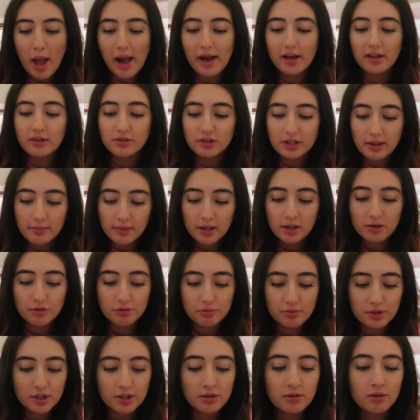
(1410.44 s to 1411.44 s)
And if something
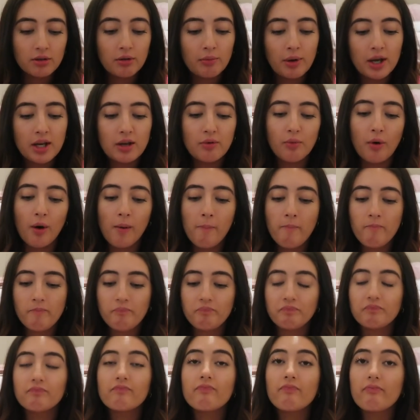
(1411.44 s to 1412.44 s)
is really not the way you want,
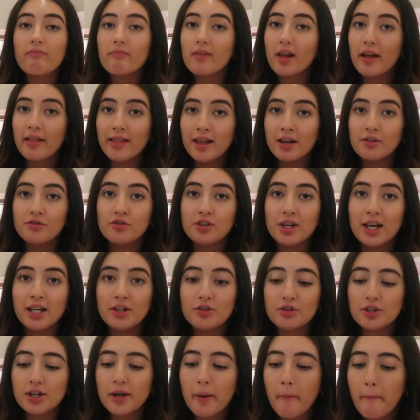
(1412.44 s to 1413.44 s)
then
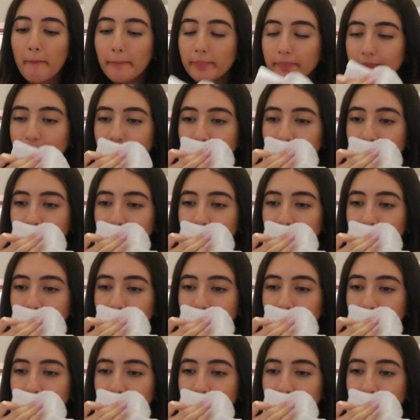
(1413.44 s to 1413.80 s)
change it